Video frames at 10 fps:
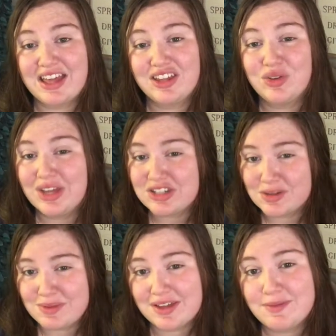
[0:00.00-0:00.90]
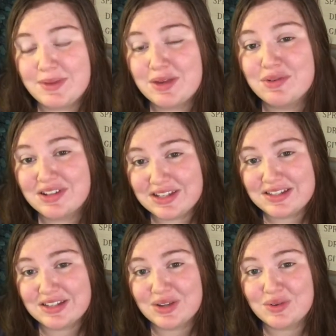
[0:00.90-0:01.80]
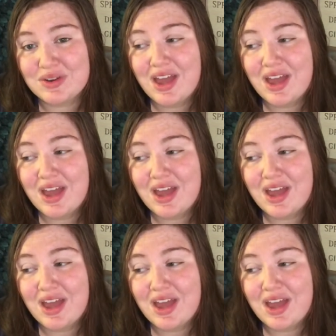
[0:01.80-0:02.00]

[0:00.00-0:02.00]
you get your BFP really soon.